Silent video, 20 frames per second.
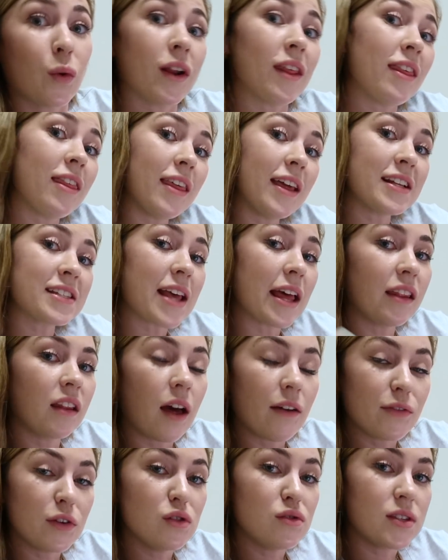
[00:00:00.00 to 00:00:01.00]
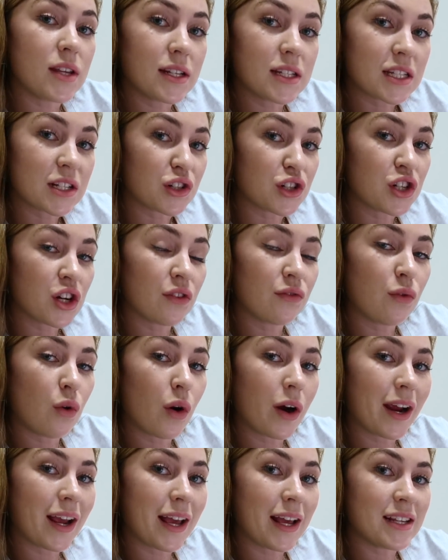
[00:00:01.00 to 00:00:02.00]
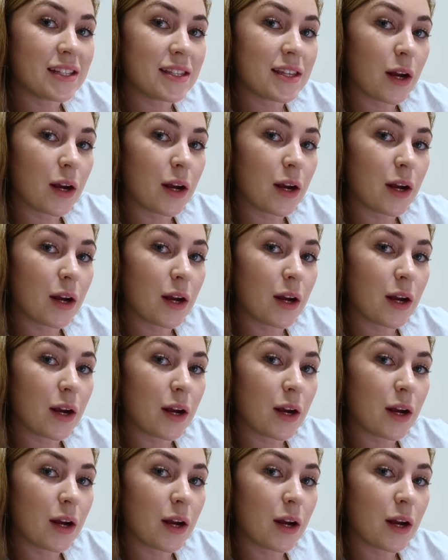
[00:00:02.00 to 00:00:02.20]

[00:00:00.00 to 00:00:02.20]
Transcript: One of the things I love using Skillshare for is